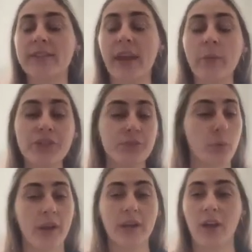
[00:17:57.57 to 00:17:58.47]
They were just
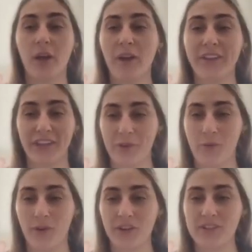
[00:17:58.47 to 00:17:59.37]
worried about getting
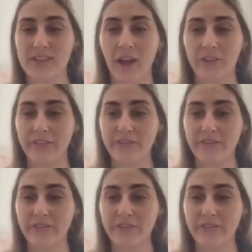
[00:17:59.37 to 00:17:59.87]
orders out